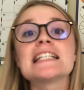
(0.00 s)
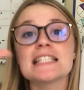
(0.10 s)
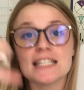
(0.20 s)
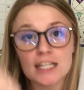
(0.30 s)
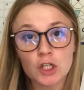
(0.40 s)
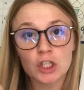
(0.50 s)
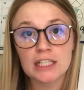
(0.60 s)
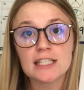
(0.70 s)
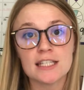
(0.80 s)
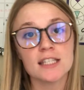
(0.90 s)

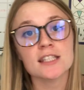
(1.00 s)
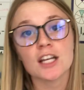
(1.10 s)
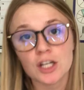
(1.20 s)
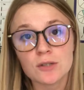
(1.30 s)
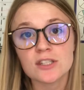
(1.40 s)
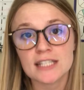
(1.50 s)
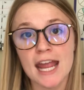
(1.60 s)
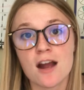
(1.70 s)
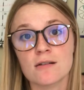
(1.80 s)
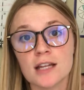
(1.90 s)
decreases, it goes
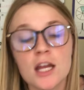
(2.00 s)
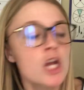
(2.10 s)
down.